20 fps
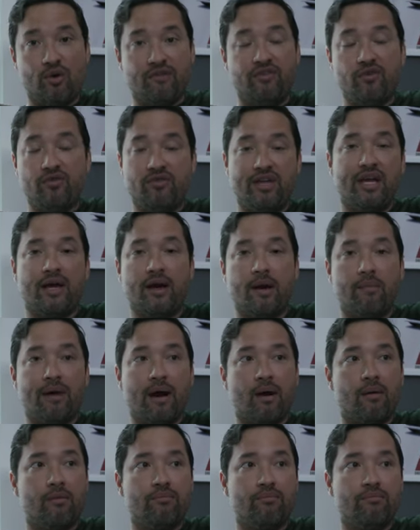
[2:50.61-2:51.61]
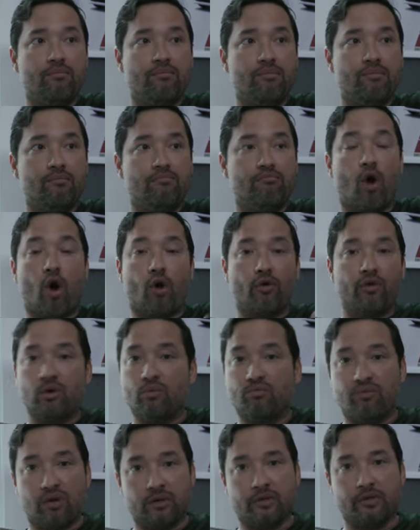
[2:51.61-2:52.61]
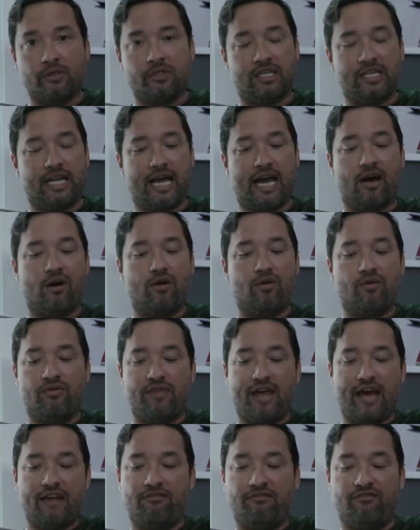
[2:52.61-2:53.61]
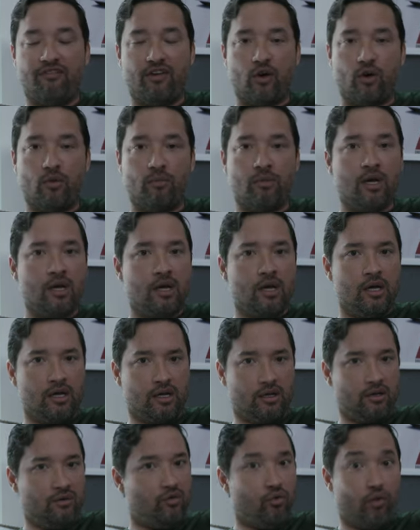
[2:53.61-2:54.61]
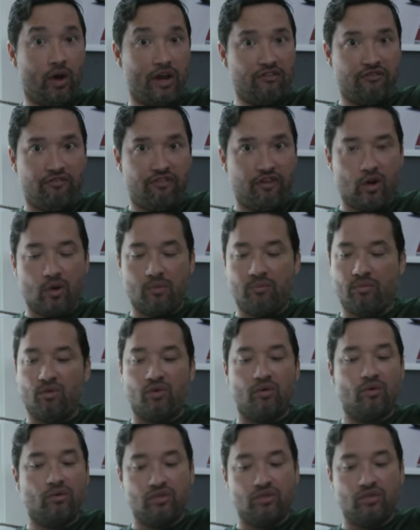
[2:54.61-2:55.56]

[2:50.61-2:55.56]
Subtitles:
If you think about Mario Brothers and how that film, great film,